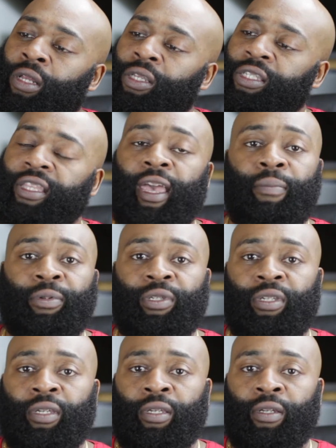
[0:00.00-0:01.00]

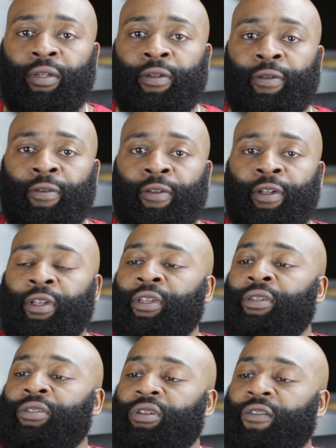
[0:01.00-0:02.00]
steps.
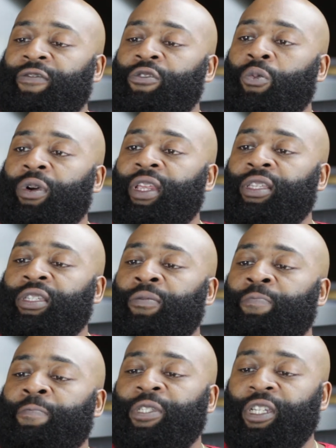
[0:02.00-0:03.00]
So if you want it
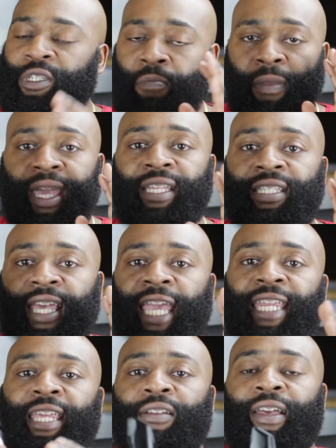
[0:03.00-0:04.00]
to just
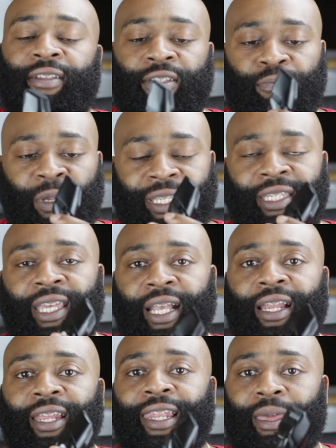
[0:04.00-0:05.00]
maintain it at a
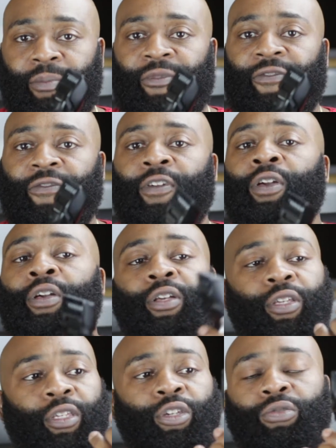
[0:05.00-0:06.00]
particular length,
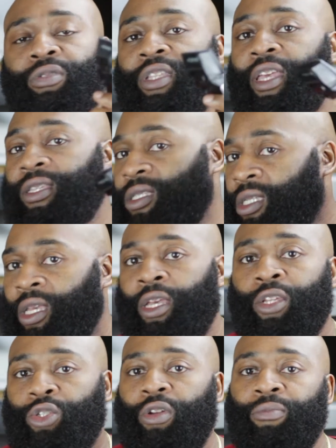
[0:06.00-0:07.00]
use this,
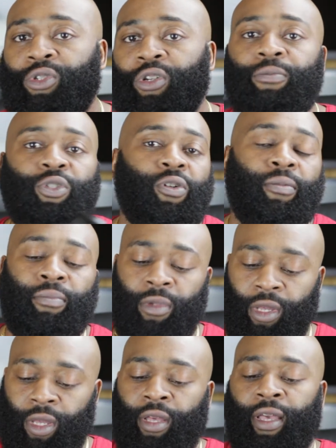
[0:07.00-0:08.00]
trim,
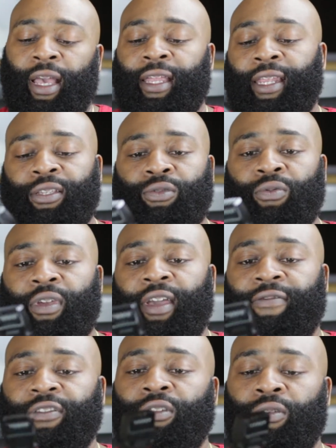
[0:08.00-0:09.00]
and that's all you
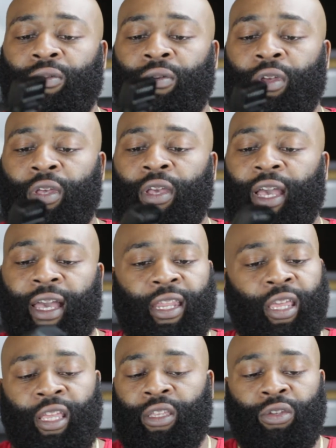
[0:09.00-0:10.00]
have to do.
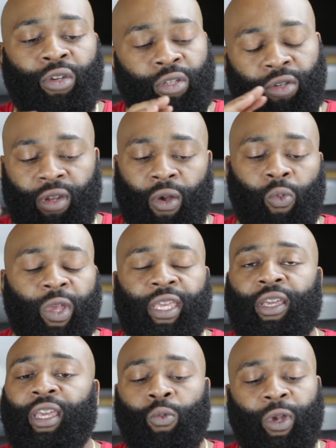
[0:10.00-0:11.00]
And you could do that
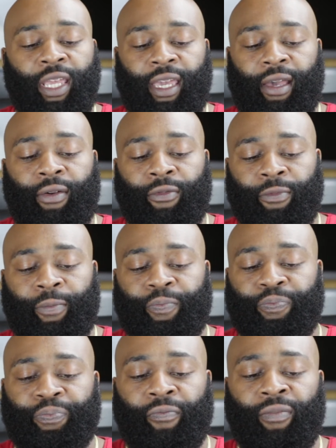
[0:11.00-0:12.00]
week in, week out.
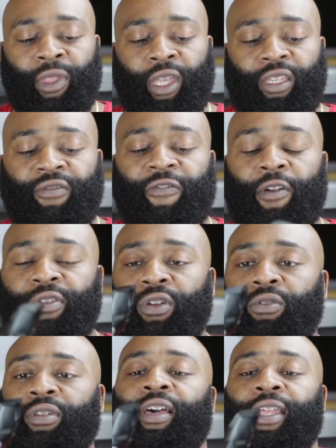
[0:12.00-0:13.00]
It's very
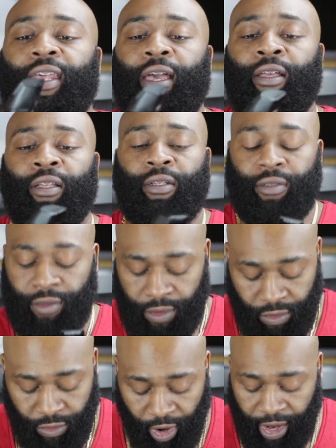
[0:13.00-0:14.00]
good like that.
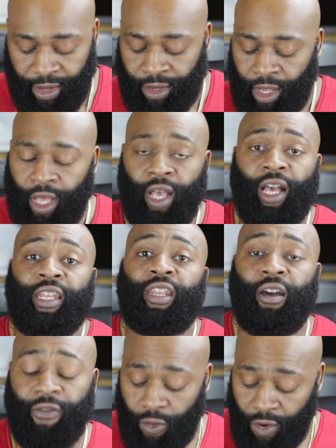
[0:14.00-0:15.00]
Right, another